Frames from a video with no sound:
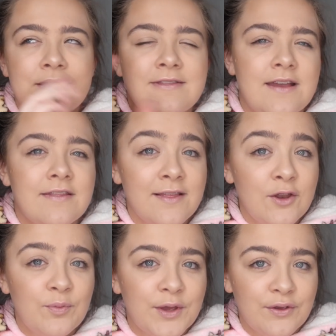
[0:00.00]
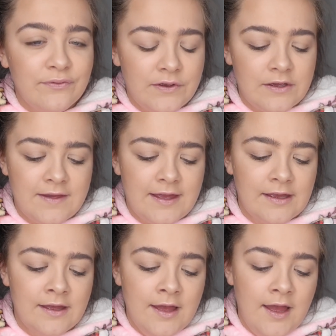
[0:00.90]
It sounds a little bit
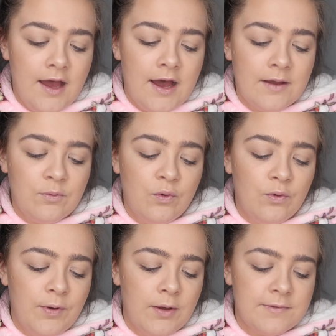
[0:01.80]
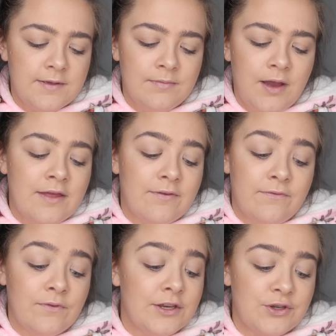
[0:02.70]
confusing. I will pop some either
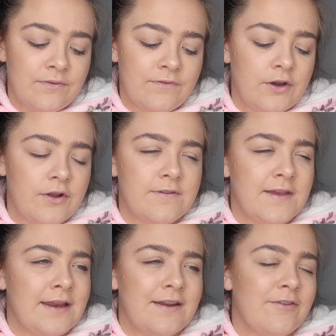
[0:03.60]
footage or photos in